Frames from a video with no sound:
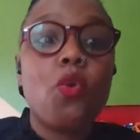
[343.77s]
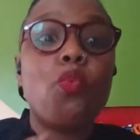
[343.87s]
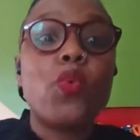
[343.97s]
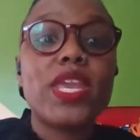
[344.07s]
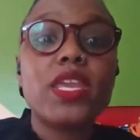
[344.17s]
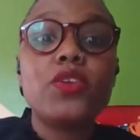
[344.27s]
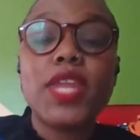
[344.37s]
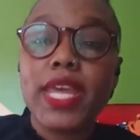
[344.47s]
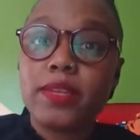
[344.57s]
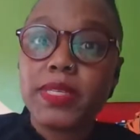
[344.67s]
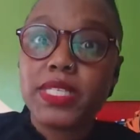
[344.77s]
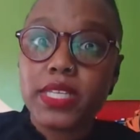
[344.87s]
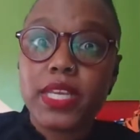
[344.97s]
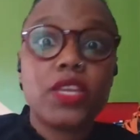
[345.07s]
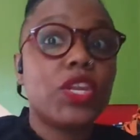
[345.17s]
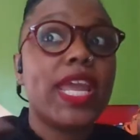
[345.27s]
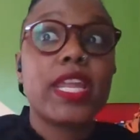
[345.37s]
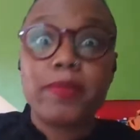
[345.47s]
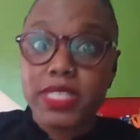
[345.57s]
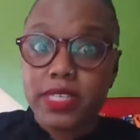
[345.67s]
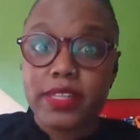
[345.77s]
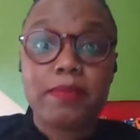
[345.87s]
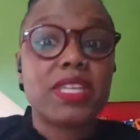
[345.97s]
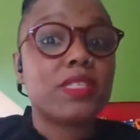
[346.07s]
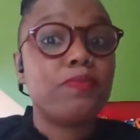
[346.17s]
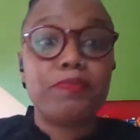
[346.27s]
We unanimously, that means